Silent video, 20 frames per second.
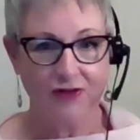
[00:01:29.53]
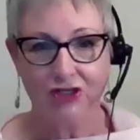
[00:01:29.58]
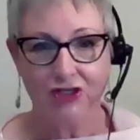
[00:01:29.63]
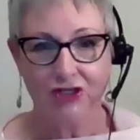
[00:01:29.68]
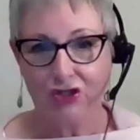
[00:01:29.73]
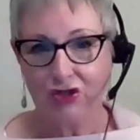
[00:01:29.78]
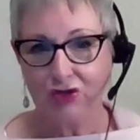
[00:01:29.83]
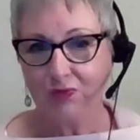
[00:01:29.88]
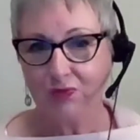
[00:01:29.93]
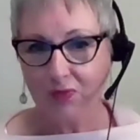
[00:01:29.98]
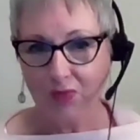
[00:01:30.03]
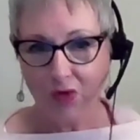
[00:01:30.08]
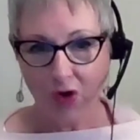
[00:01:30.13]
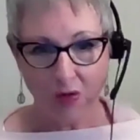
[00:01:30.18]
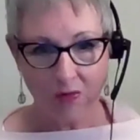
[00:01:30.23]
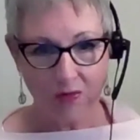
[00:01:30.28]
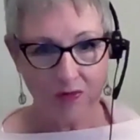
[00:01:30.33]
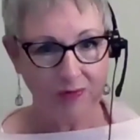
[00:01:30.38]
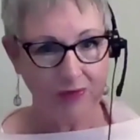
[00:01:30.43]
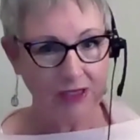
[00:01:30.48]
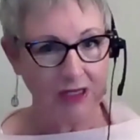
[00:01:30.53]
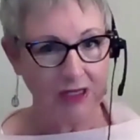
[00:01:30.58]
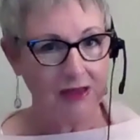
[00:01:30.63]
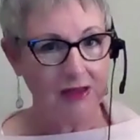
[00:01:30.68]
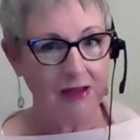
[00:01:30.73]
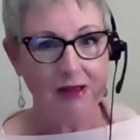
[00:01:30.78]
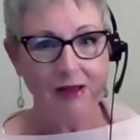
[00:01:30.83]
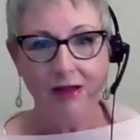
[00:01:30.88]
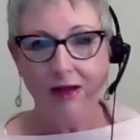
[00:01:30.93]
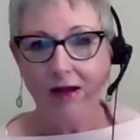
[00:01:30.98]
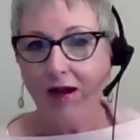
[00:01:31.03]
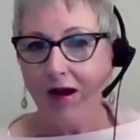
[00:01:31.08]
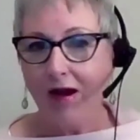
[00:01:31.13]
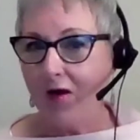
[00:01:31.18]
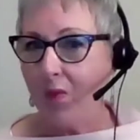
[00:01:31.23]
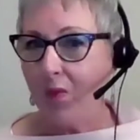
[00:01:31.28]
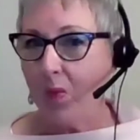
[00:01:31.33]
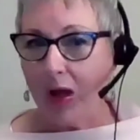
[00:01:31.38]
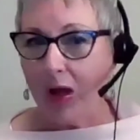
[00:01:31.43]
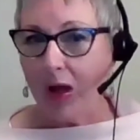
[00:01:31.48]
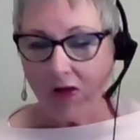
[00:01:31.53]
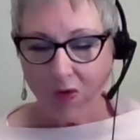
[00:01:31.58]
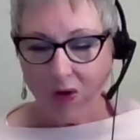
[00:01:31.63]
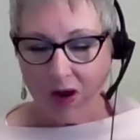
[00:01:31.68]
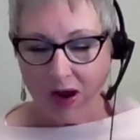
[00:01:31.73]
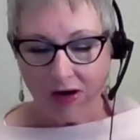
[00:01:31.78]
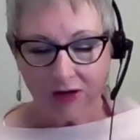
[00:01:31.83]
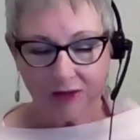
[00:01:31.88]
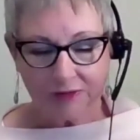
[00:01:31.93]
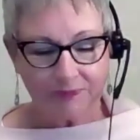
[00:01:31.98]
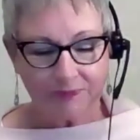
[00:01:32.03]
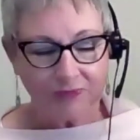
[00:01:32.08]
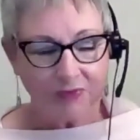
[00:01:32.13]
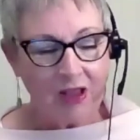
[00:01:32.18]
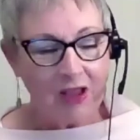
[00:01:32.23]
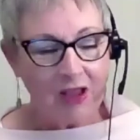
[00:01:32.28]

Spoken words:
as you probably are well aware.